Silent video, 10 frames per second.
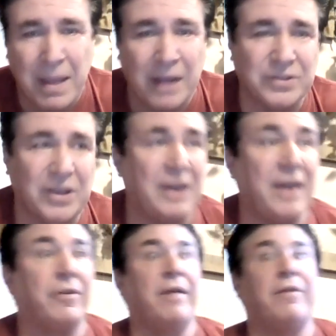to say he
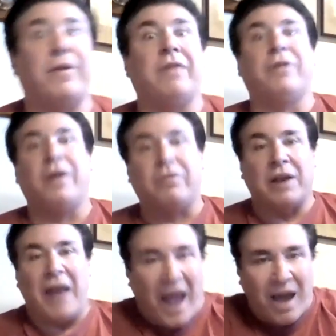never, ever, ever, ever
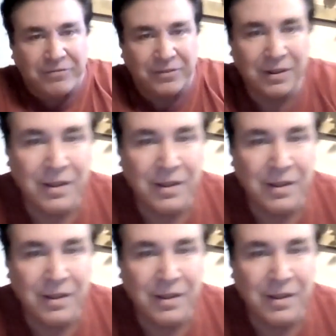laughed.